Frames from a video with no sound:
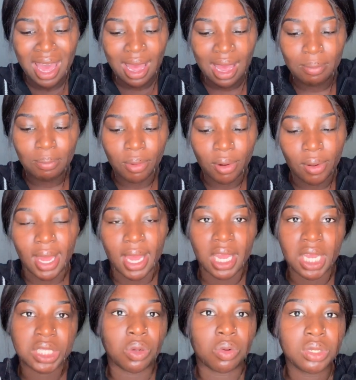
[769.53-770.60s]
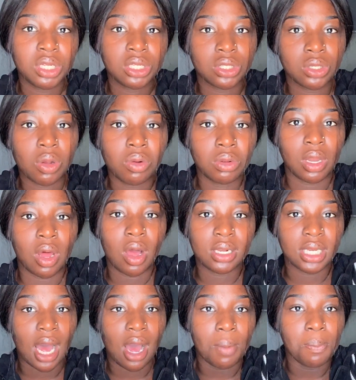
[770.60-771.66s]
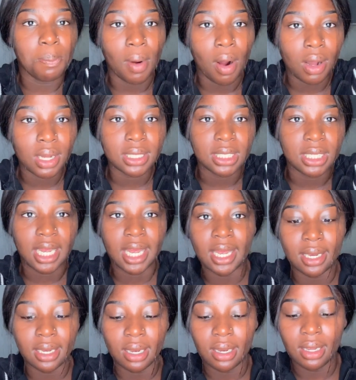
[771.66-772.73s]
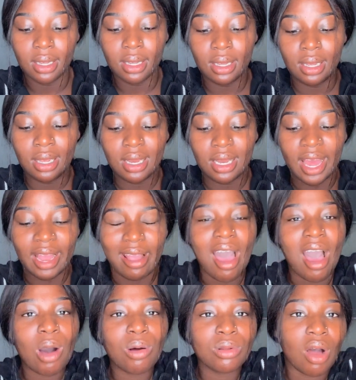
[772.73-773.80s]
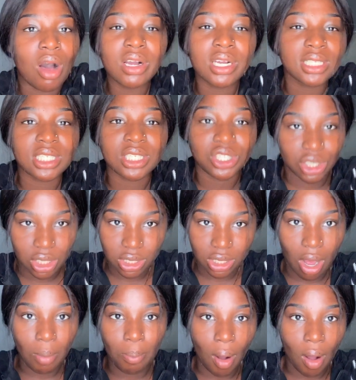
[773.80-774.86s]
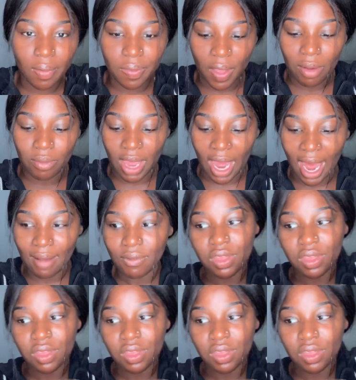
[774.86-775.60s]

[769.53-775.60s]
And bro, like, it's only so long that a bond can, like, how long is it just a bond that we have